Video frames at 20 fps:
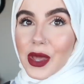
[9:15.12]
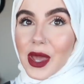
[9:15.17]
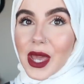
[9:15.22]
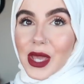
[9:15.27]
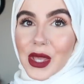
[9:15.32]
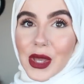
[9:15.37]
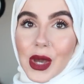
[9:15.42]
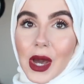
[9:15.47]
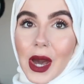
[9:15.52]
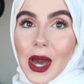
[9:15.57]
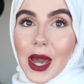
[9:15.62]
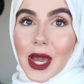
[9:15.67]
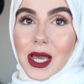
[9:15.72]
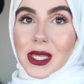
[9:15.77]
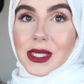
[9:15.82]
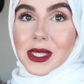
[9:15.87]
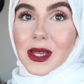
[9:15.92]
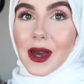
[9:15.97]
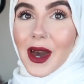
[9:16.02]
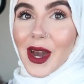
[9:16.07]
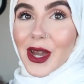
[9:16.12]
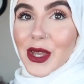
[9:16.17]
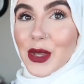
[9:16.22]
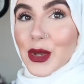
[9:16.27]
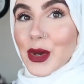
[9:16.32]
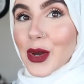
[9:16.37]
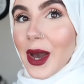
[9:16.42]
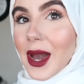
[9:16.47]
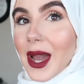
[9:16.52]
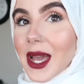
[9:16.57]
Okay, you guys, are
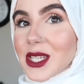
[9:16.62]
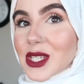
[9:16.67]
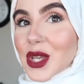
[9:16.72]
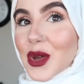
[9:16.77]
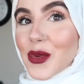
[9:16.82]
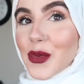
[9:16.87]
you guys